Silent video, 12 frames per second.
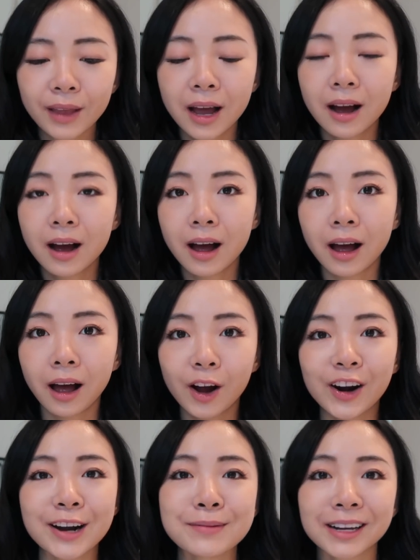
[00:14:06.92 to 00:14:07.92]

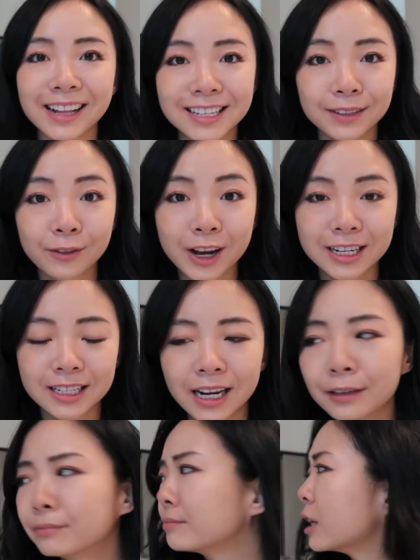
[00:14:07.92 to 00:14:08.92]
All right, my glass of wine is
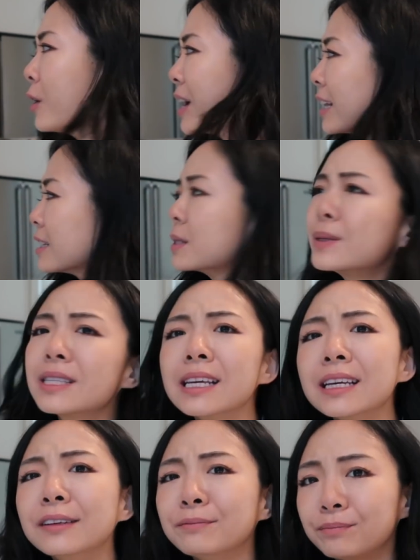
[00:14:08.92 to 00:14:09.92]
done. Oh yeah, this is
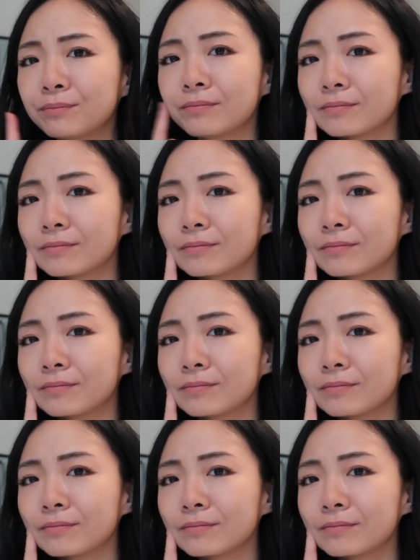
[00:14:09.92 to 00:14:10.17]
the